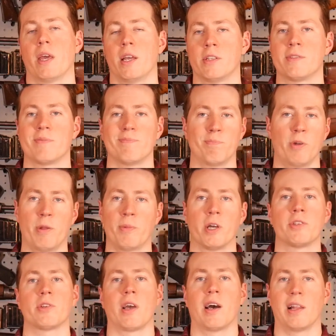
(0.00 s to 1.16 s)
it's pretty
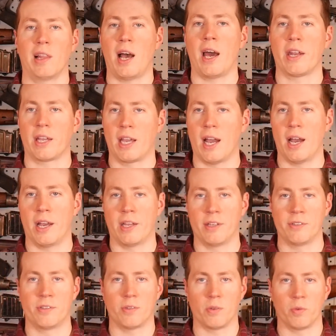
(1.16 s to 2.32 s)
much a lot of
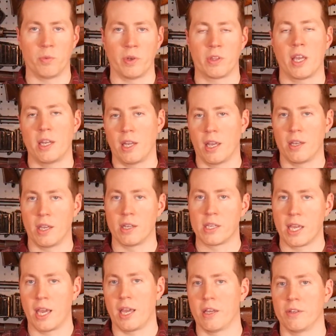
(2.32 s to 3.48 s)
guys with
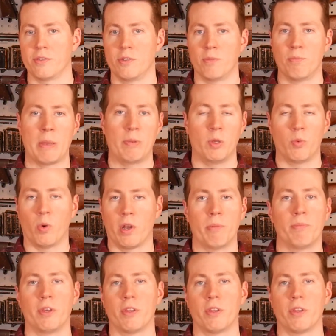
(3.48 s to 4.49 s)
K98Ks, maybe one